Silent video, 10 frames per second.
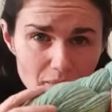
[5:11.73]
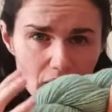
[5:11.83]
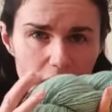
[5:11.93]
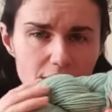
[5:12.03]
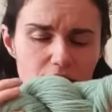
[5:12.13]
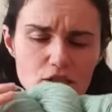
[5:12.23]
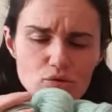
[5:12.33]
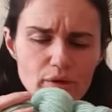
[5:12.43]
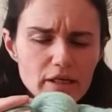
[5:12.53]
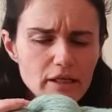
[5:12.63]
And this is
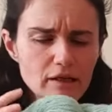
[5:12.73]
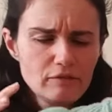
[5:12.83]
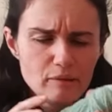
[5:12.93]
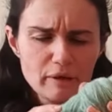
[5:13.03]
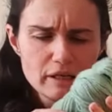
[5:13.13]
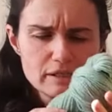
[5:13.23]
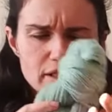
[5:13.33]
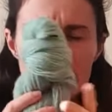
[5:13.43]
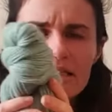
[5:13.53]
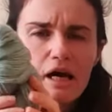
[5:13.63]
really lovely because
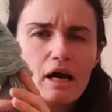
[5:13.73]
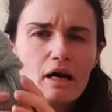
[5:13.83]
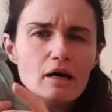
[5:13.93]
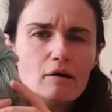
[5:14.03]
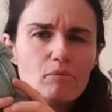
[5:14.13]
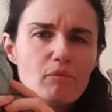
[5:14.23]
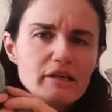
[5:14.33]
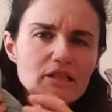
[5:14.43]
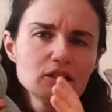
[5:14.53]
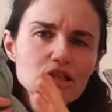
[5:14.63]
it's much
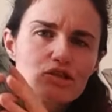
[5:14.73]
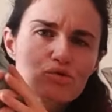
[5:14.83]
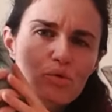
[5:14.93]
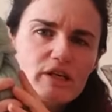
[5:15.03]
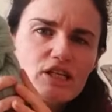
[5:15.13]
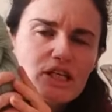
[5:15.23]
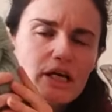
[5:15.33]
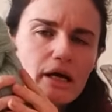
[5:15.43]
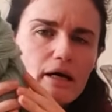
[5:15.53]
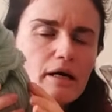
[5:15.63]

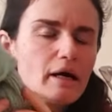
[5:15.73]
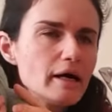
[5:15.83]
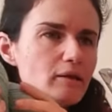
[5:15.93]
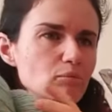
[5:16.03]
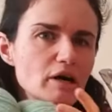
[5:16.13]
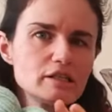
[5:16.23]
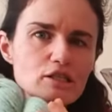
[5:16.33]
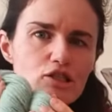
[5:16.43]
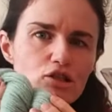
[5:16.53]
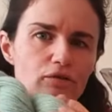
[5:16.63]
squishier and much
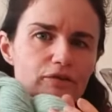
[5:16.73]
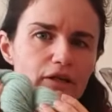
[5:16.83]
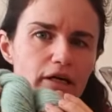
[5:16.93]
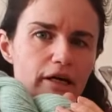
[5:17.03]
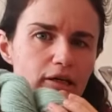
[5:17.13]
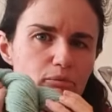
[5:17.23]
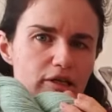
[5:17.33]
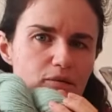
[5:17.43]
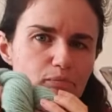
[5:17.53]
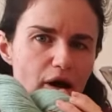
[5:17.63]
softer and much
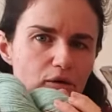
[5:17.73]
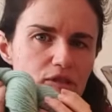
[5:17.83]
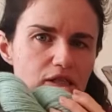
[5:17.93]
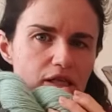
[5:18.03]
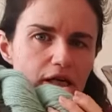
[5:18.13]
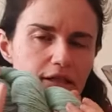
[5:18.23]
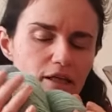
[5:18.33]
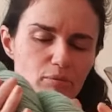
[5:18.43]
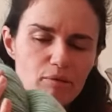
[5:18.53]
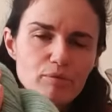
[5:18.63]
bouncier than
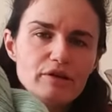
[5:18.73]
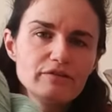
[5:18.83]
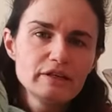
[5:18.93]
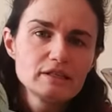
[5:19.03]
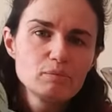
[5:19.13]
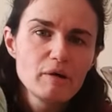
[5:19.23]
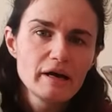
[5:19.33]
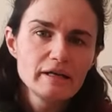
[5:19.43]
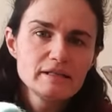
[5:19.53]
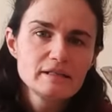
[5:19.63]
my previous
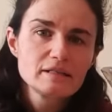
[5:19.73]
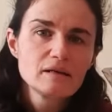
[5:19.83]
base.